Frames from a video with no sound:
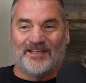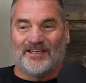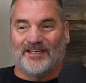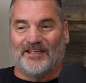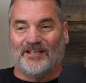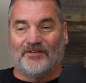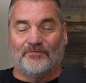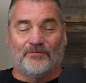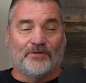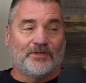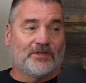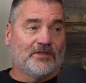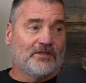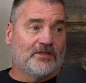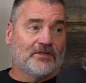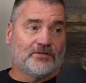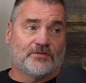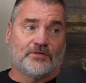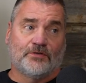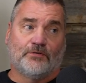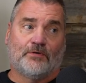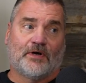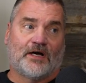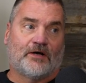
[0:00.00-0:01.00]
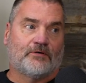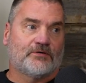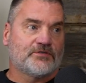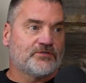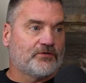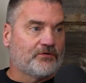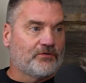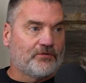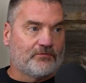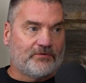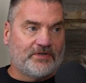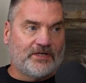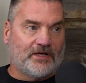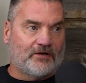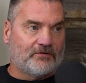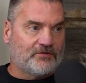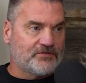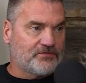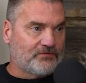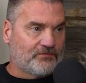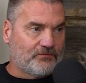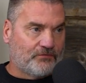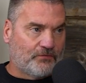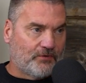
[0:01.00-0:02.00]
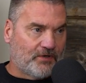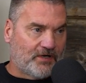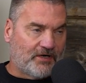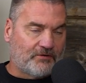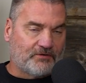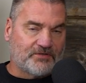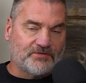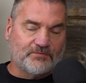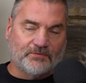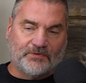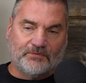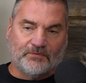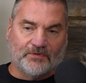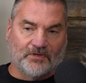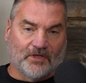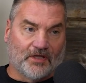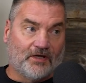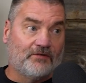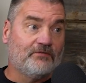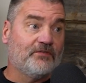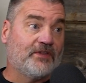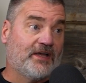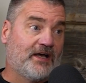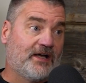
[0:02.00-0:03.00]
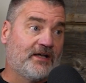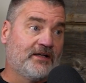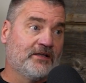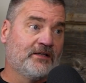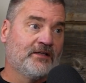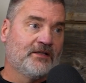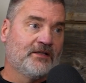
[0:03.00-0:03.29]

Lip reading: And if we could get 2 hours or 3 hours or 4 hours, we would love that.